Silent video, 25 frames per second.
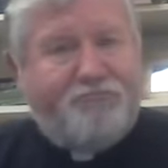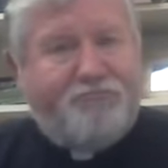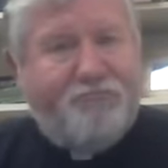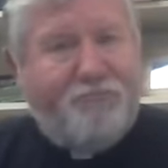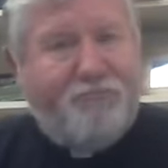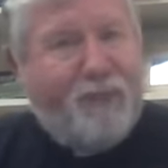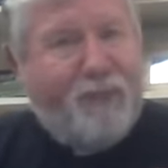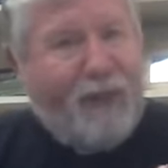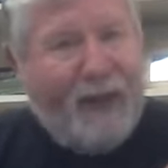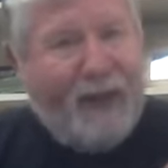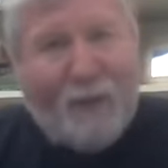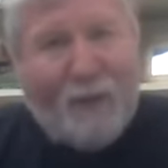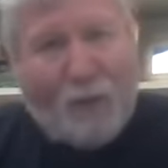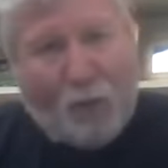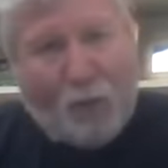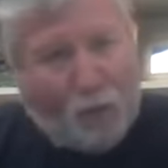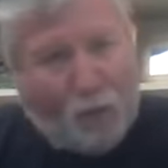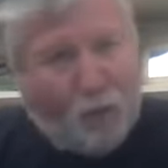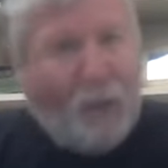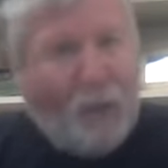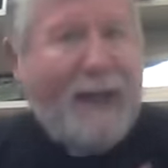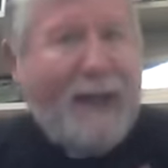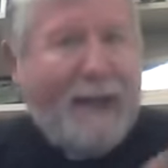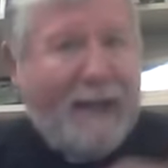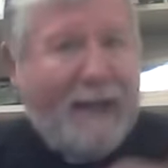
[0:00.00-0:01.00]
they were
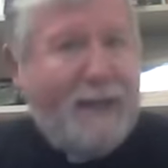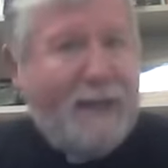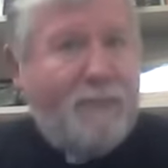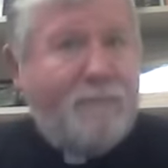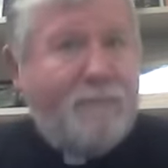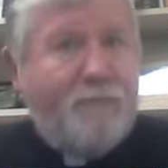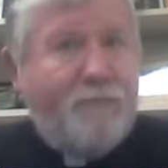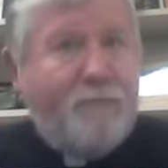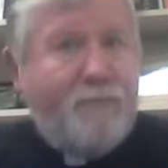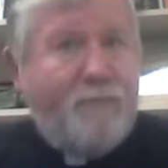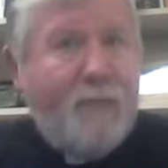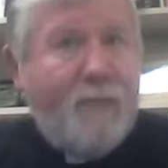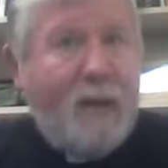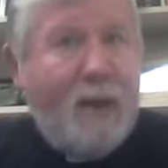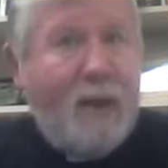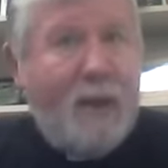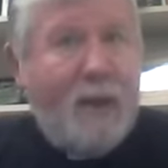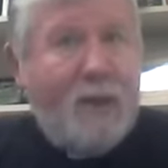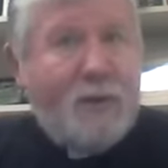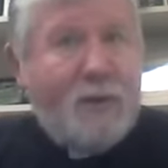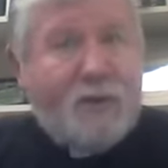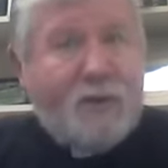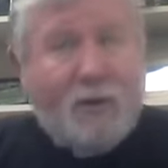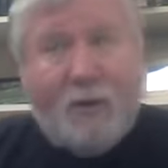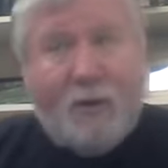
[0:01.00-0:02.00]
writing.
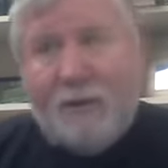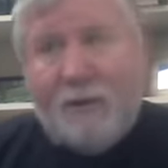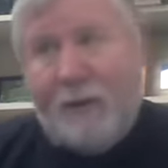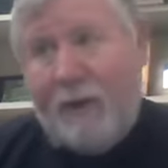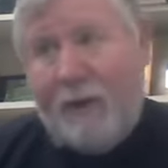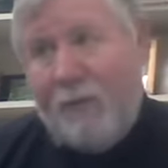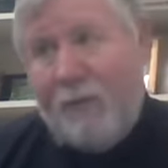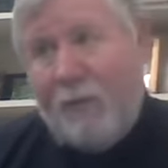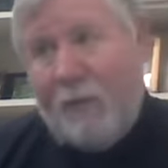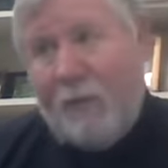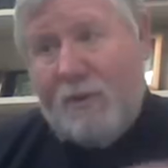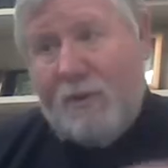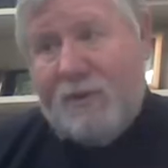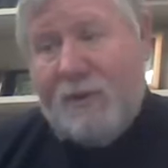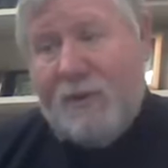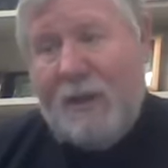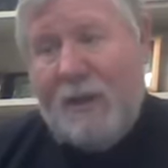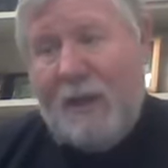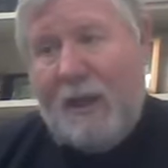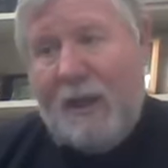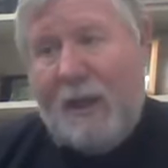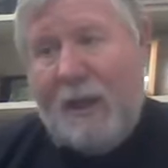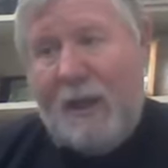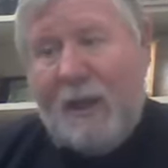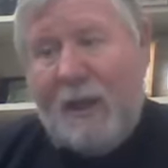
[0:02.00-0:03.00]
So in other words,
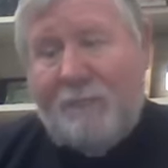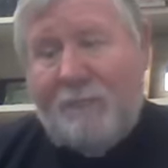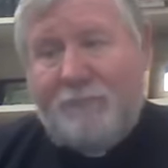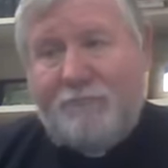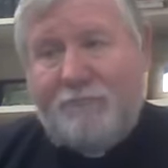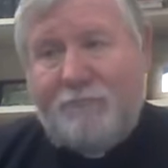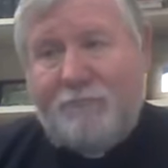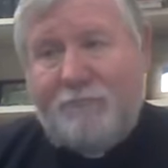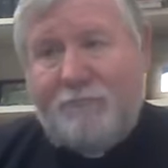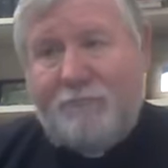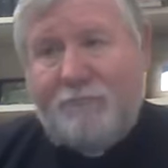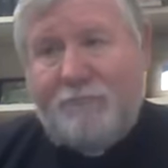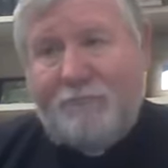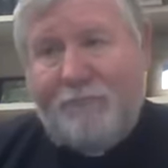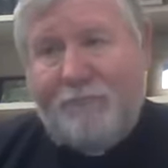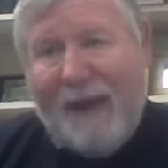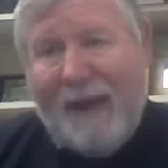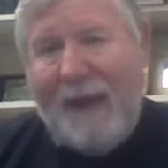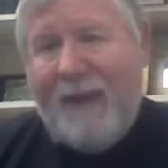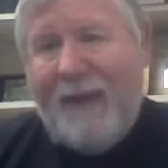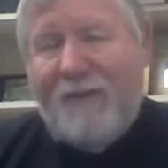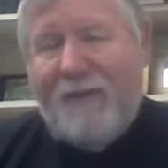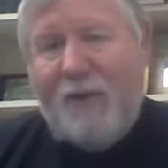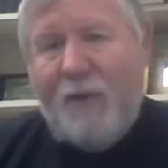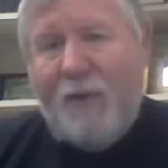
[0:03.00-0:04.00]

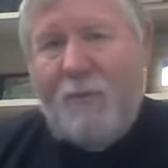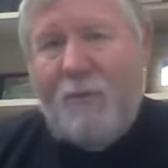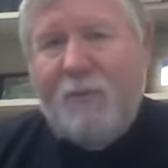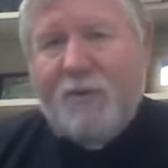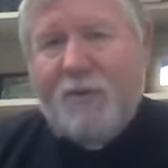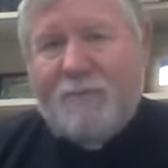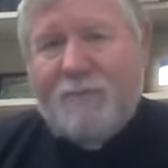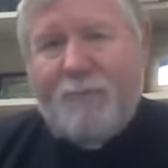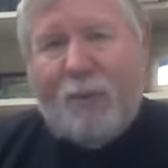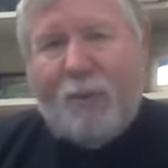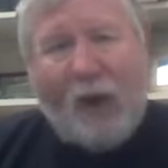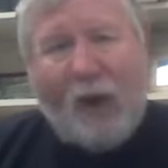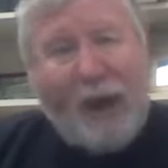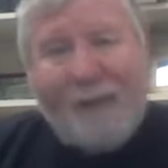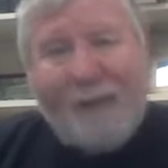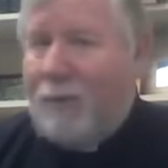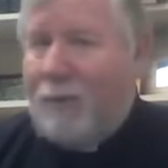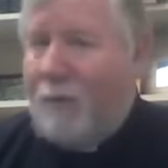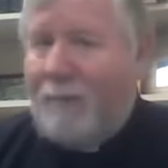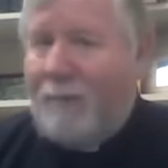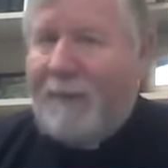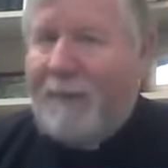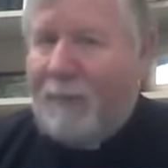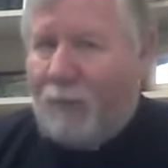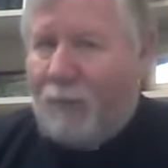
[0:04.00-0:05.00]
Matthew was
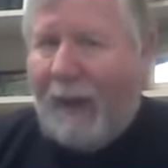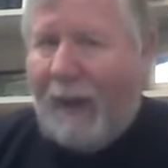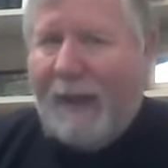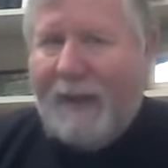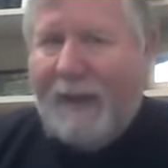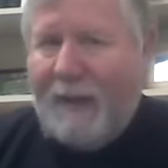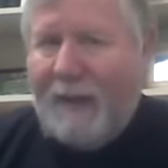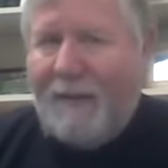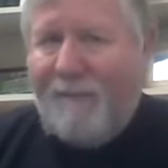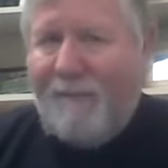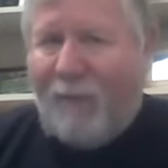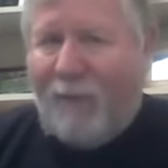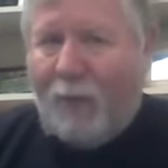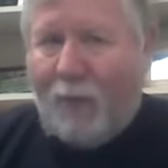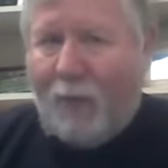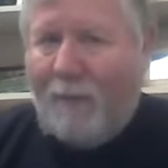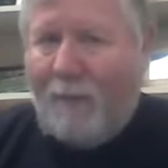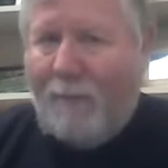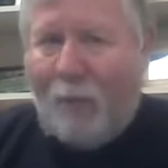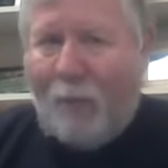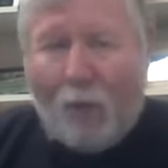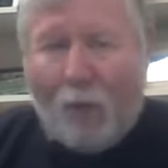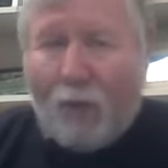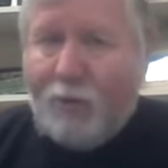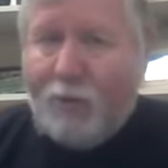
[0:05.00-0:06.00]
probably writing for a
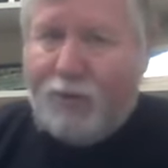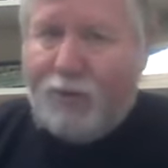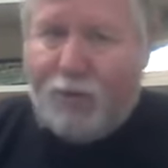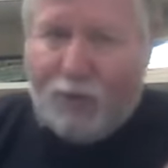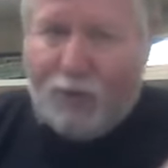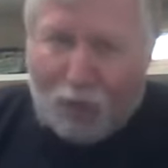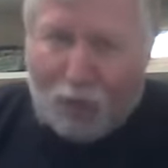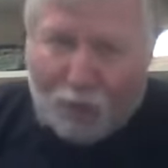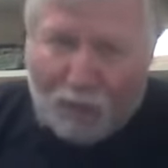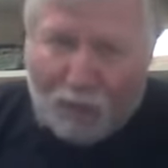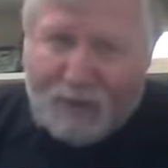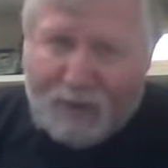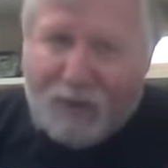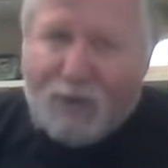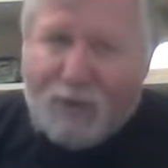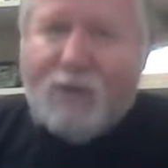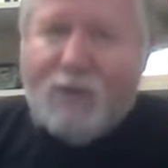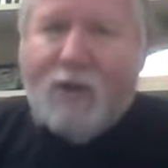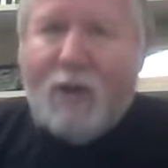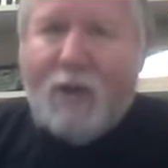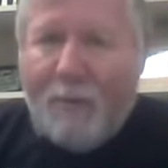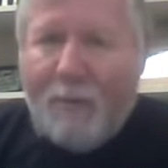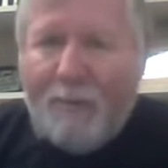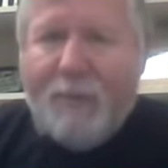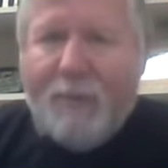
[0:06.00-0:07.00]
more Jewish
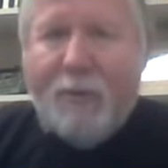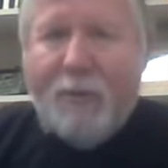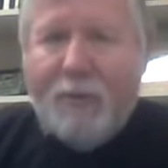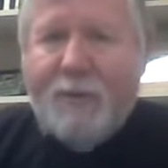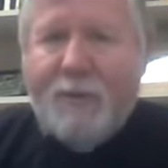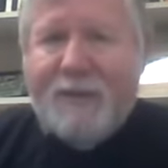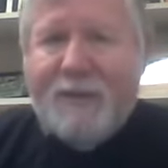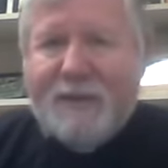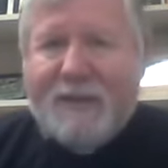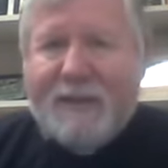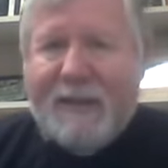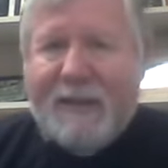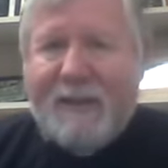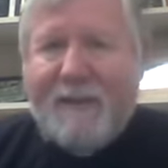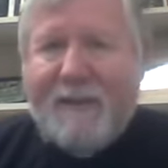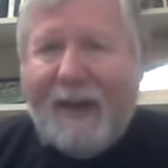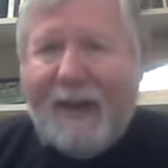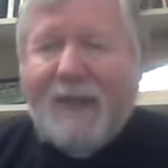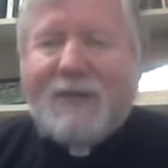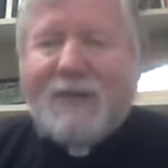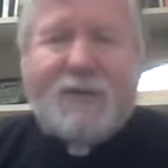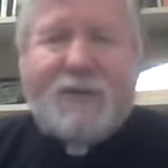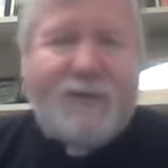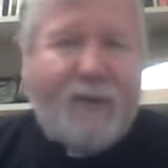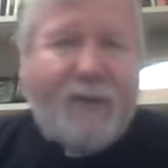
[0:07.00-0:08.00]
community.
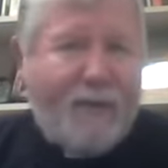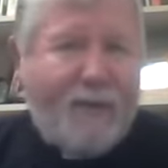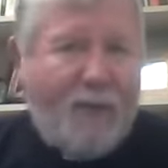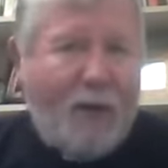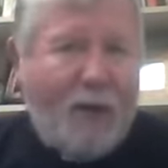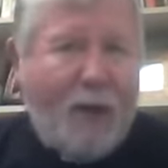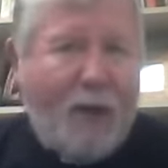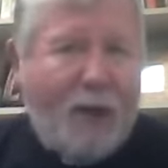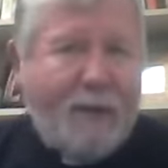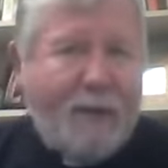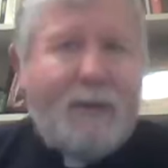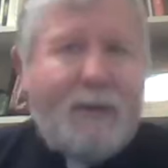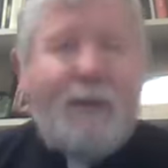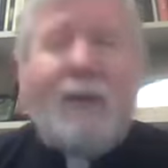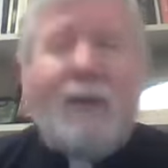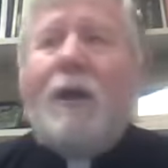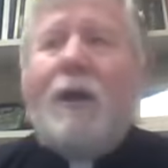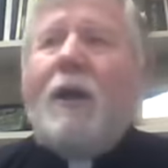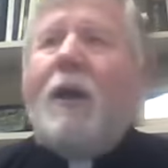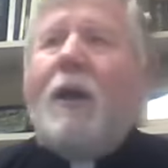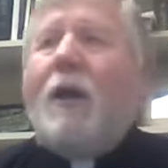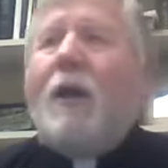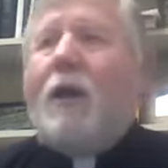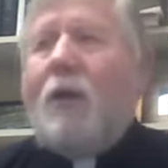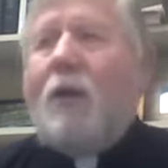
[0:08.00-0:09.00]
That's the thought.
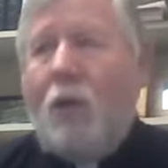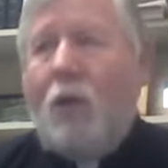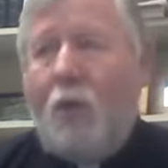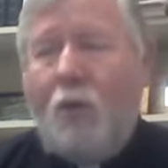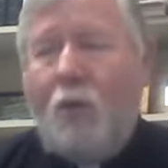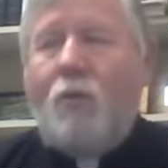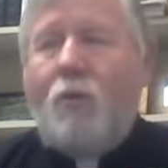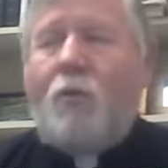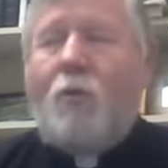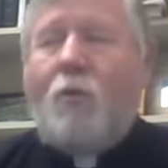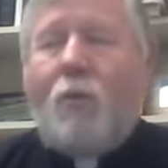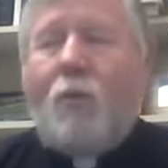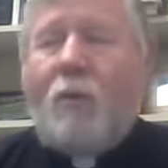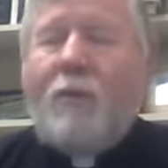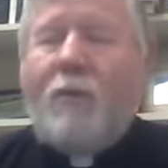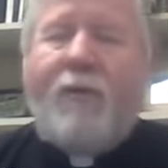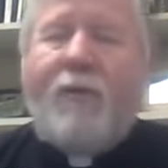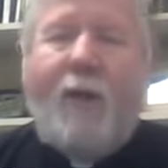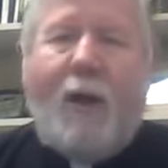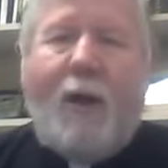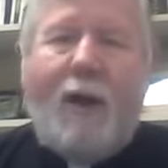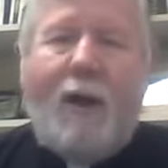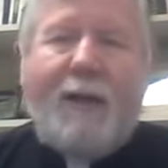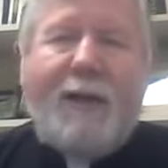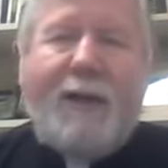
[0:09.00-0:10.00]
Luke, we're
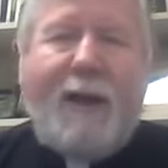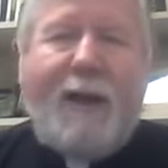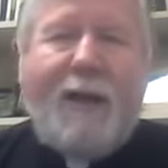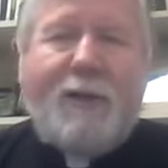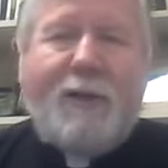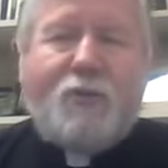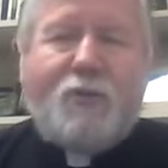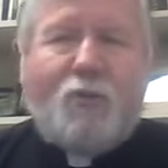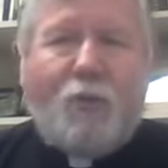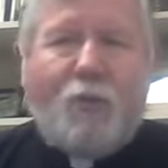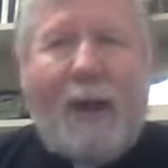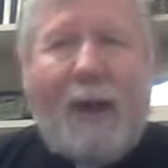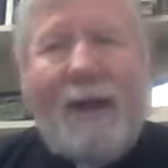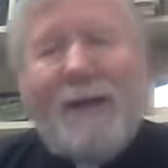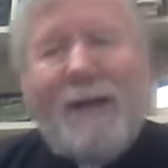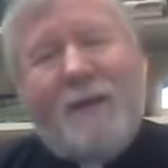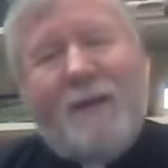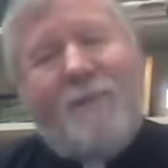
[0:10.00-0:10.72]
thought, is writing